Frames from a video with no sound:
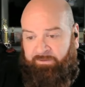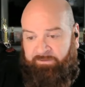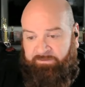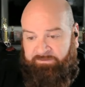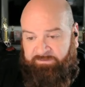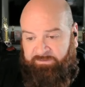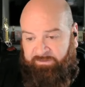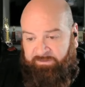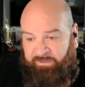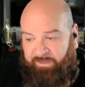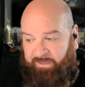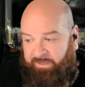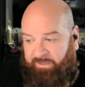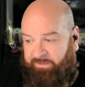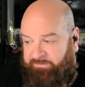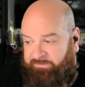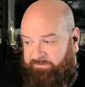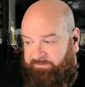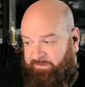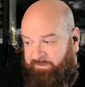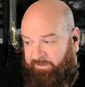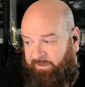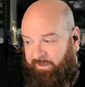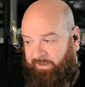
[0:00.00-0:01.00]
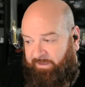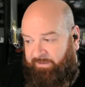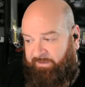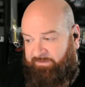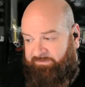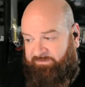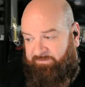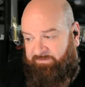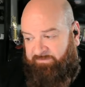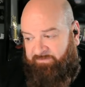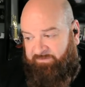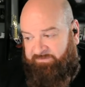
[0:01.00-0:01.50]
She has the
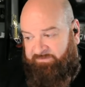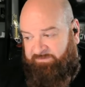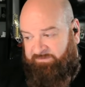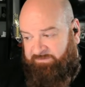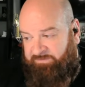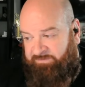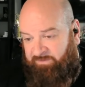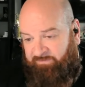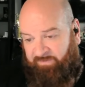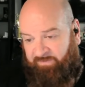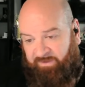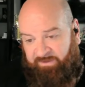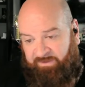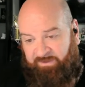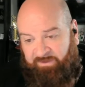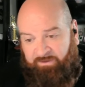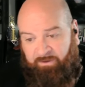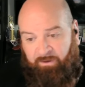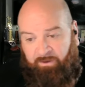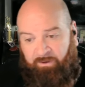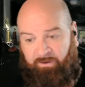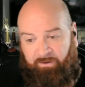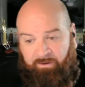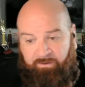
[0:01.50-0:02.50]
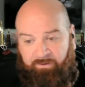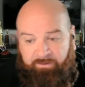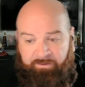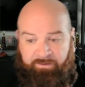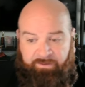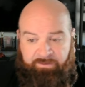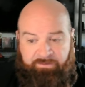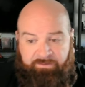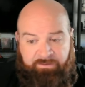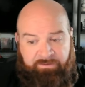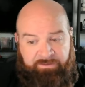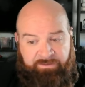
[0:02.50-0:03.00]
highest efficiency of any guard
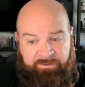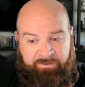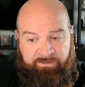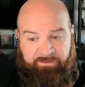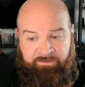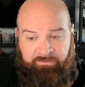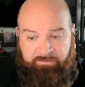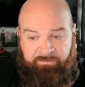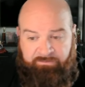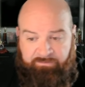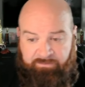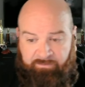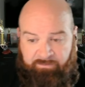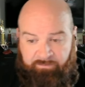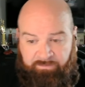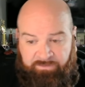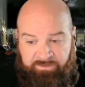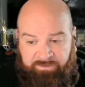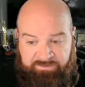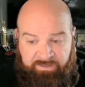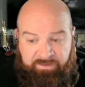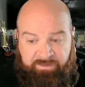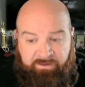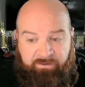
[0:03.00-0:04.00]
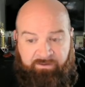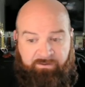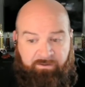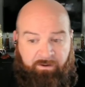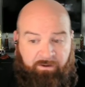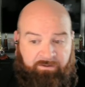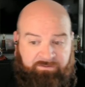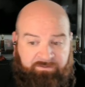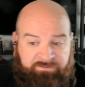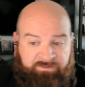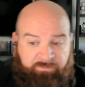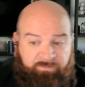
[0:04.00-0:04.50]
in the league. Number the second
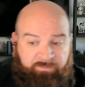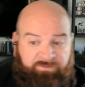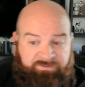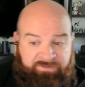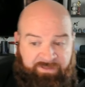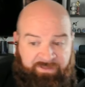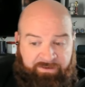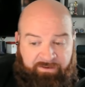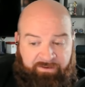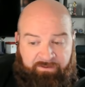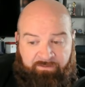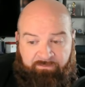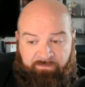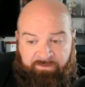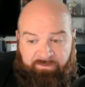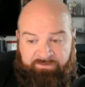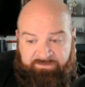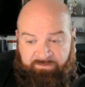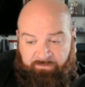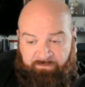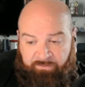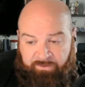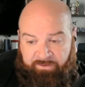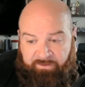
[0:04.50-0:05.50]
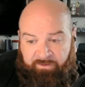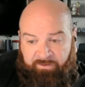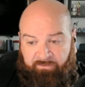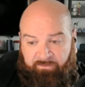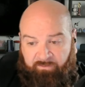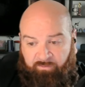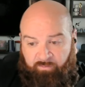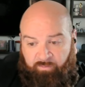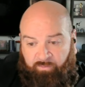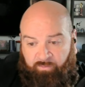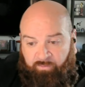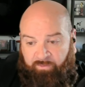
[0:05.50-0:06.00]
guard is number 10 is Arike
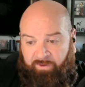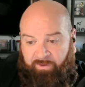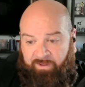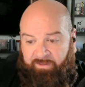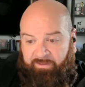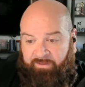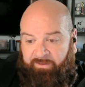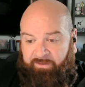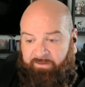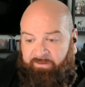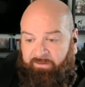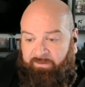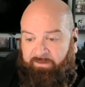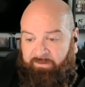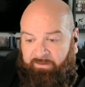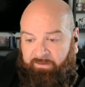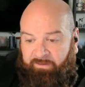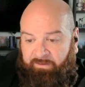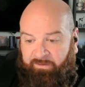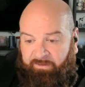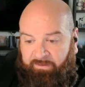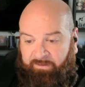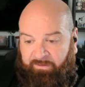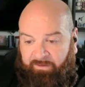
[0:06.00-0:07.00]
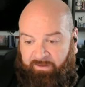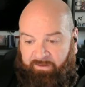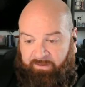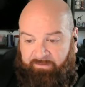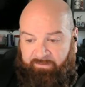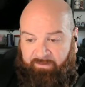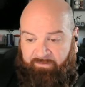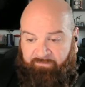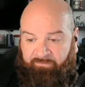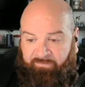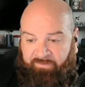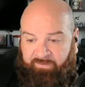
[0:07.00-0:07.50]
Ogunbowale.
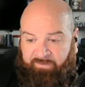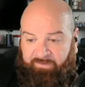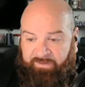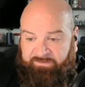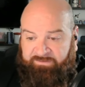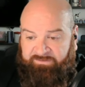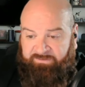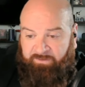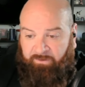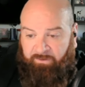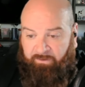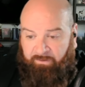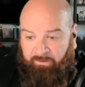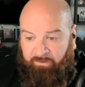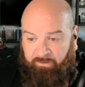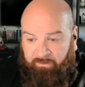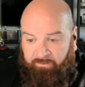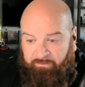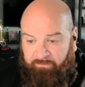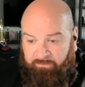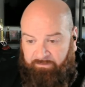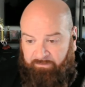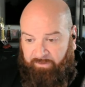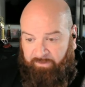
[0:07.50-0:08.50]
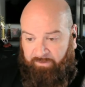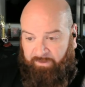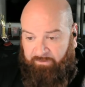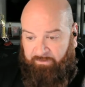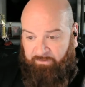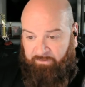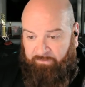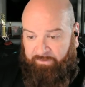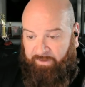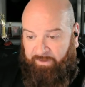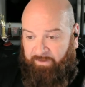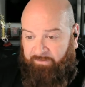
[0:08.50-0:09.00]
And then for the next guard, you got to
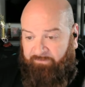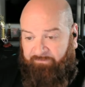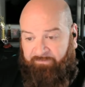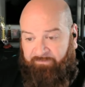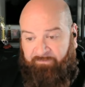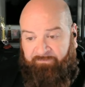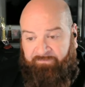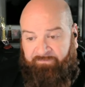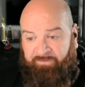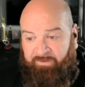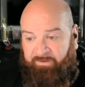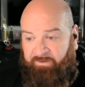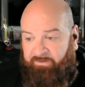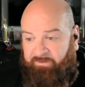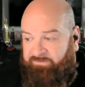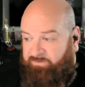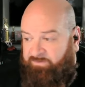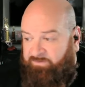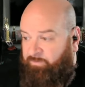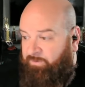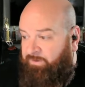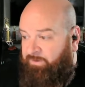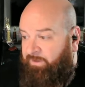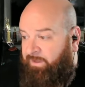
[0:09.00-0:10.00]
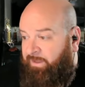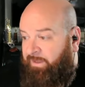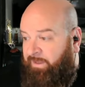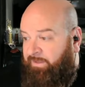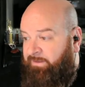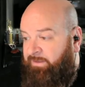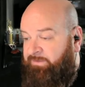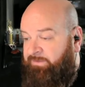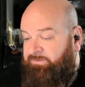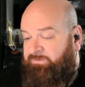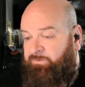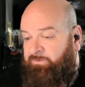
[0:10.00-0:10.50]
go down to 15 at Sabrina
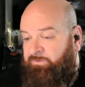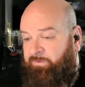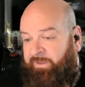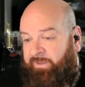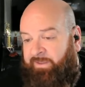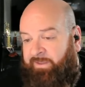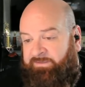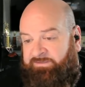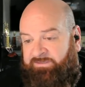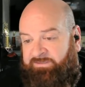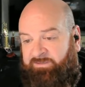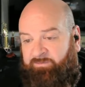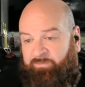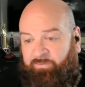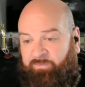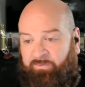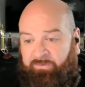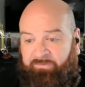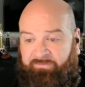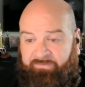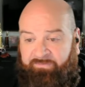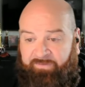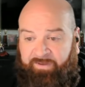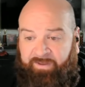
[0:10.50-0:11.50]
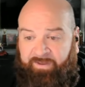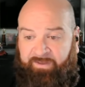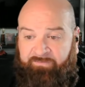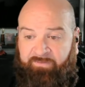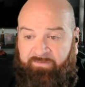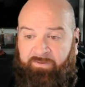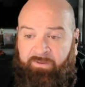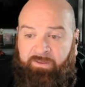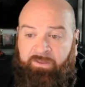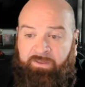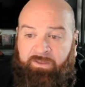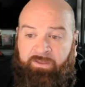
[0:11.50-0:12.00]
Ionescu at 18.5.
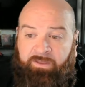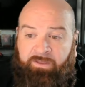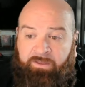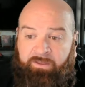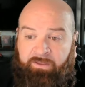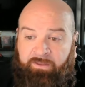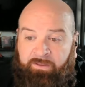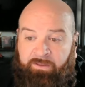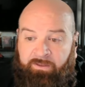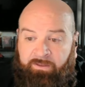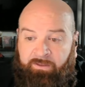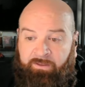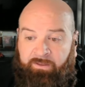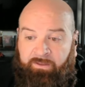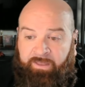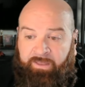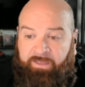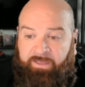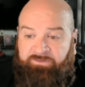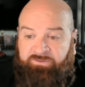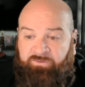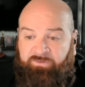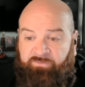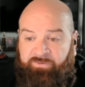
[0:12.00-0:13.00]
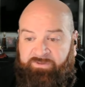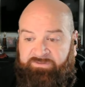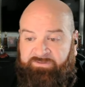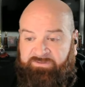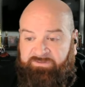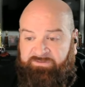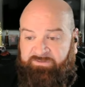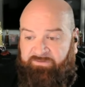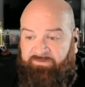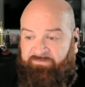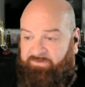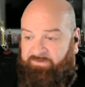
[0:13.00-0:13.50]
Angel
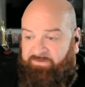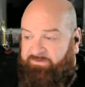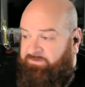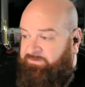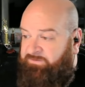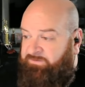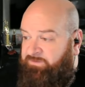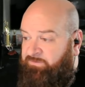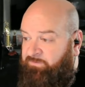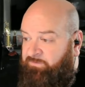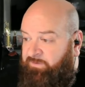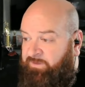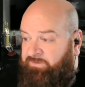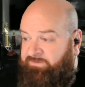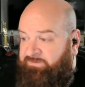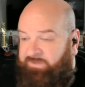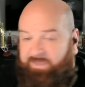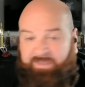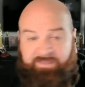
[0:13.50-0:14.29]
Reese's efficiency is